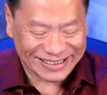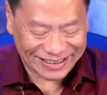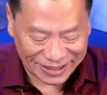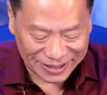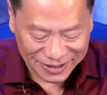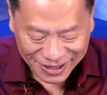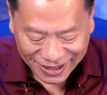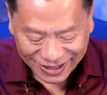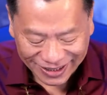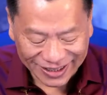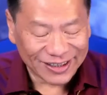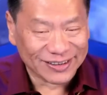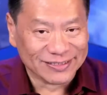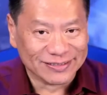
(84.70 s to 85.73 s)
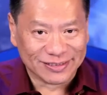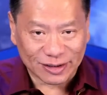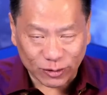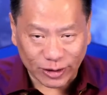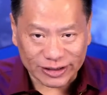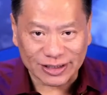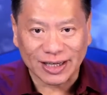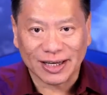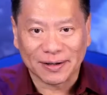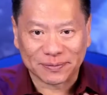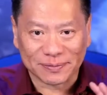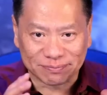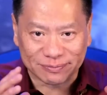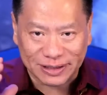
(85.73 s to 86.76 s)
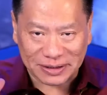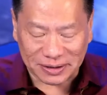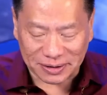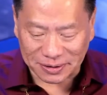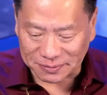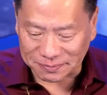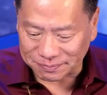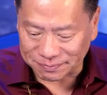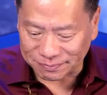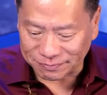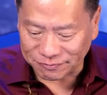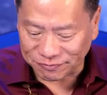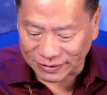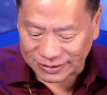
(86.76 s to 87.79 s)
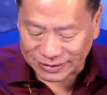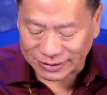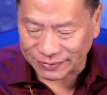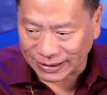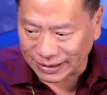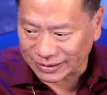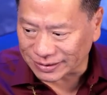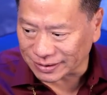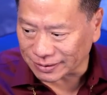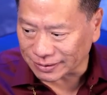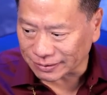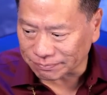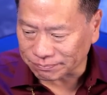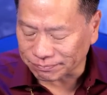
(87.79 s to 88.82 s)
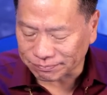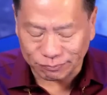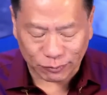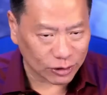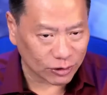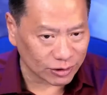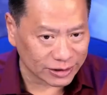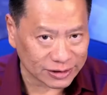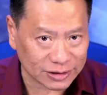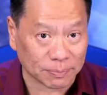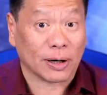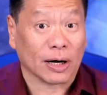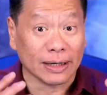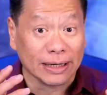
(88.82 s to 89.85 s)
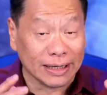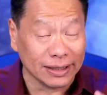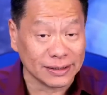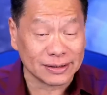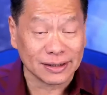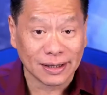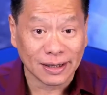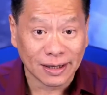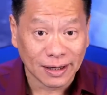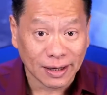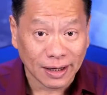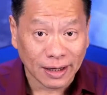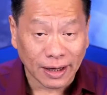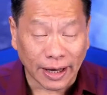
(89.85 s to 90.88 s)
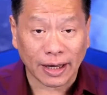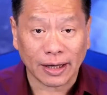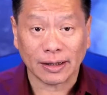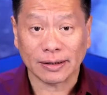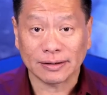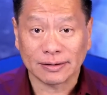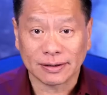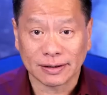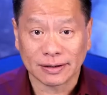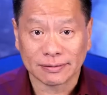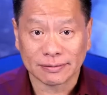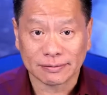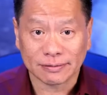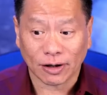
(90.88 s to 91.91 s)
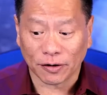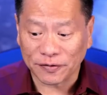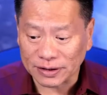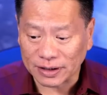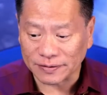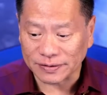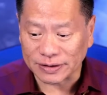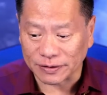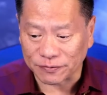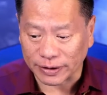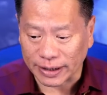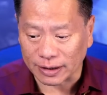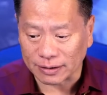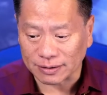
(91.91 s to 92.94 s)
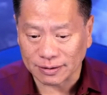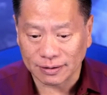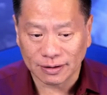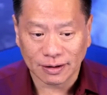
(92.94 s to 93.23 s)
okay, you know, the dressing up, the festivities, the what do you call these, the parties, and oftentimes they forget,